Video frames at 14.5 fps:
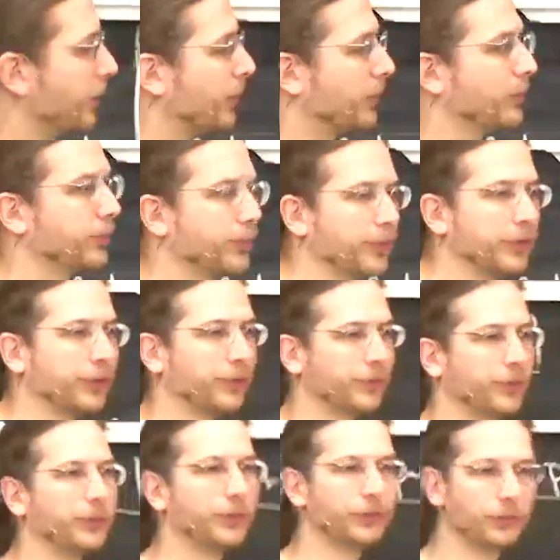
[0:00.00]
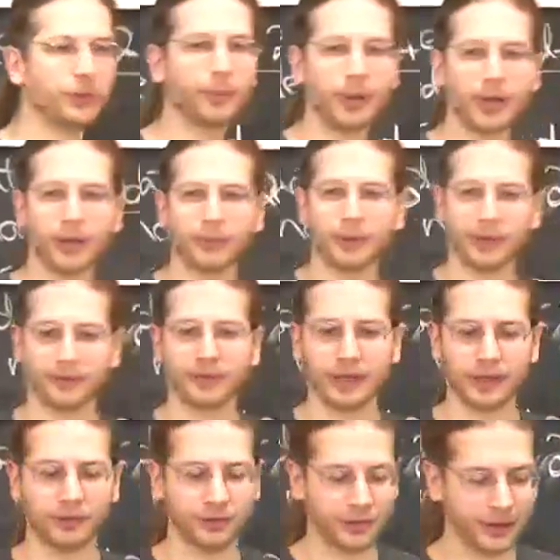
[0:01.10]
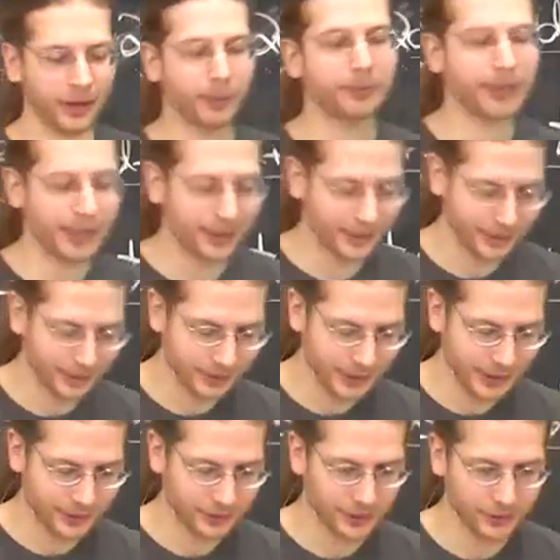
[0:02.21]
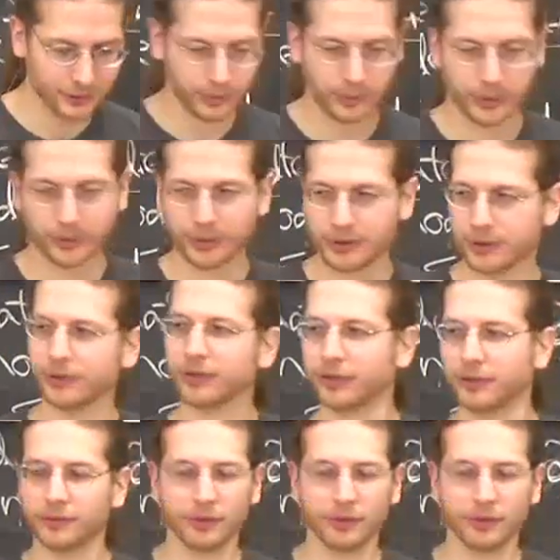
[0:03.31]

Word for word: when we, when we do a mo modification, an update in the data structure, we want to return the new